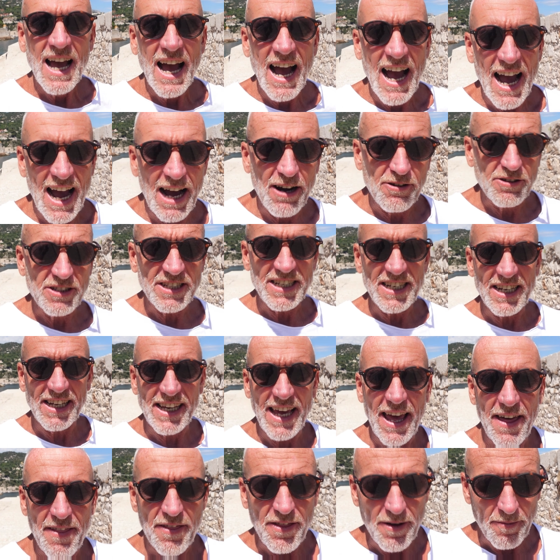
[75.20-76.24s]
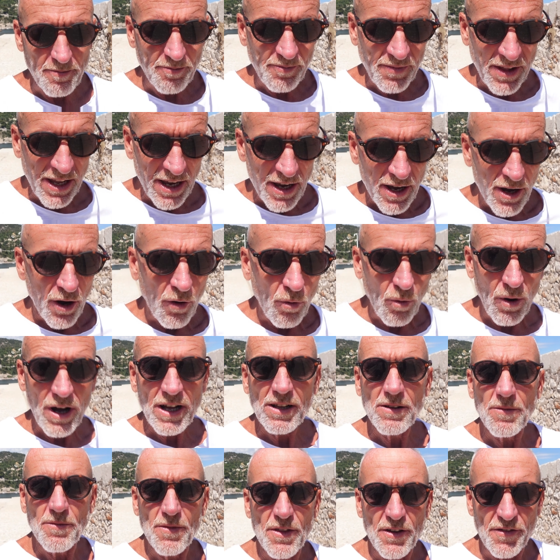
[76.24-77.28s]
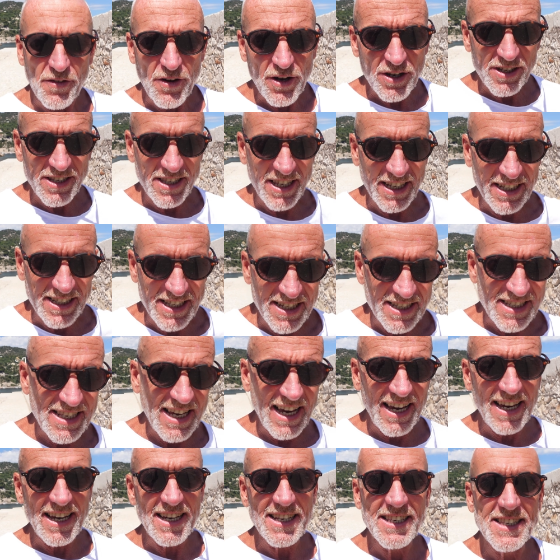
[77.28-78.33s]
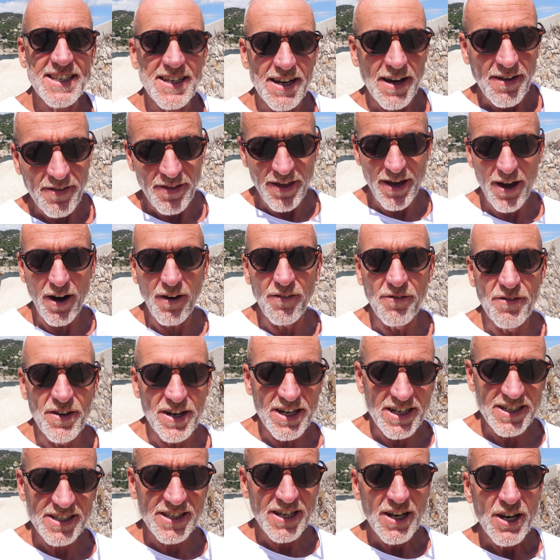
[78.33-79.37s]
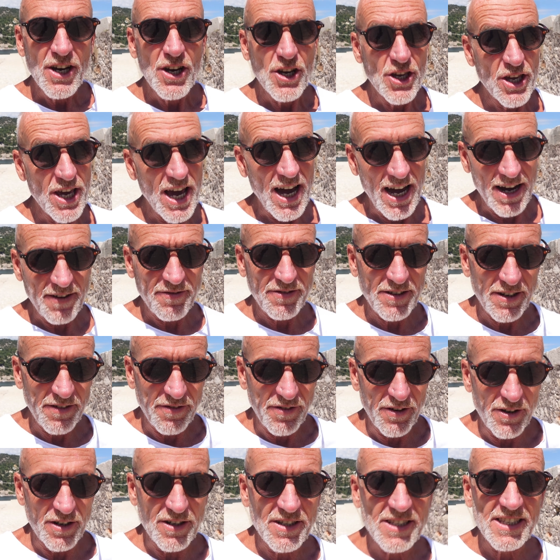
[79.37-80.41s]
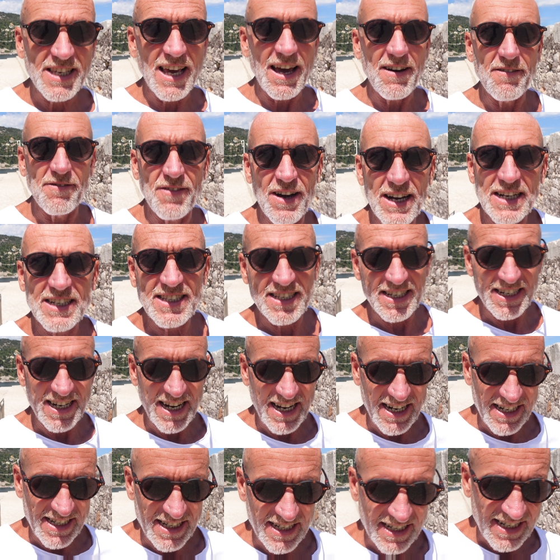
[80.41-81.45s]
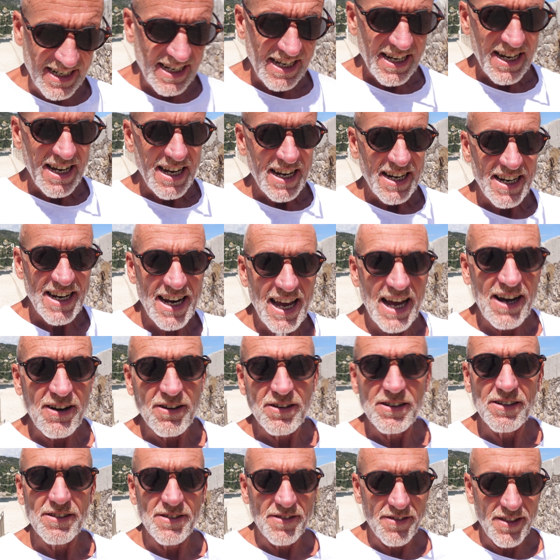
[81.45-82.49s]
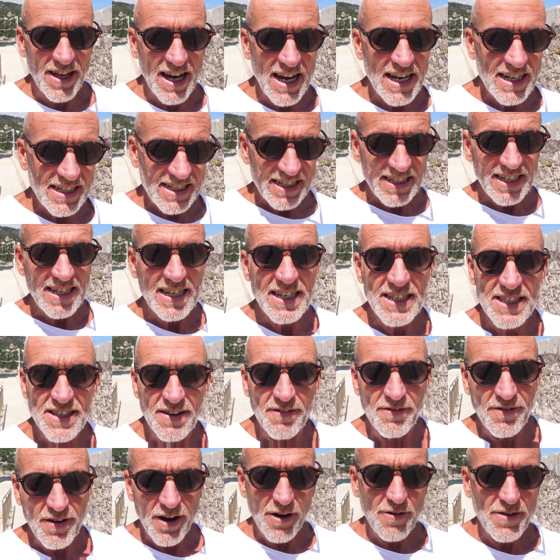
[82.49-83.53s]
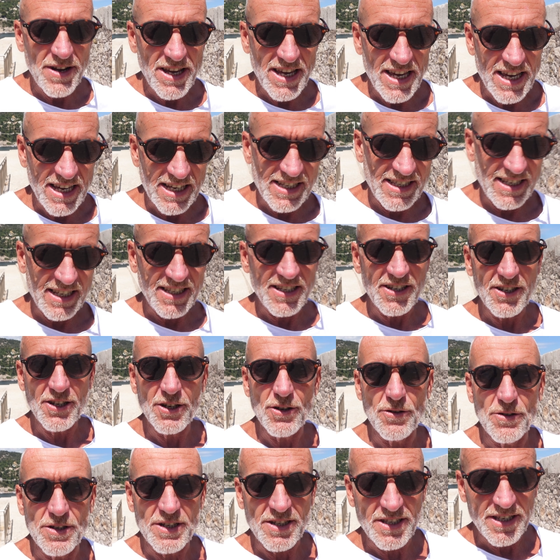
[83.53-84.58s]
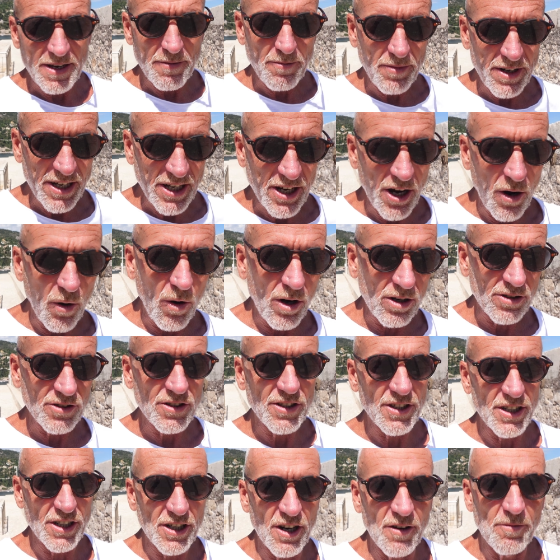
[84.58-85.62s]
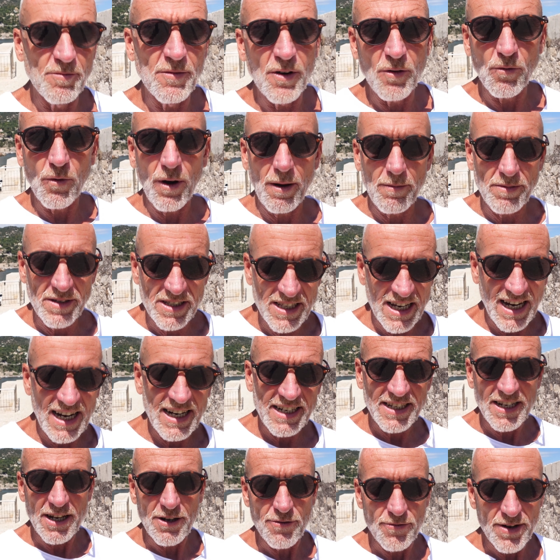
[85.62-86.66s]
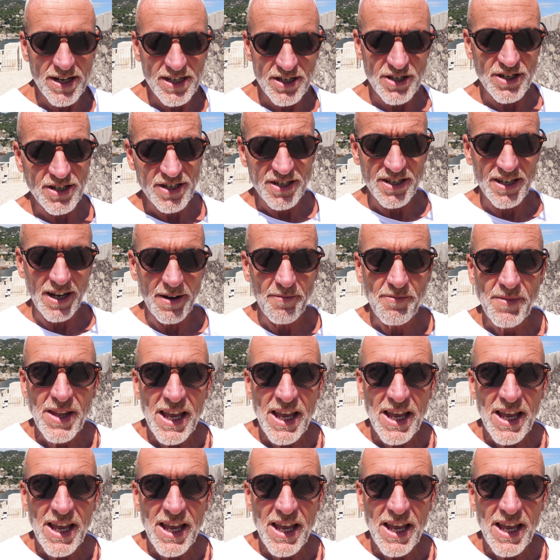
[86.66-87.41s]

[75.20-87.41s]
How do you get them? Well, the first thing to say is the obvious. You have to first get vaccinated. Now, that is very easy to do. You simply go onto the government website and register.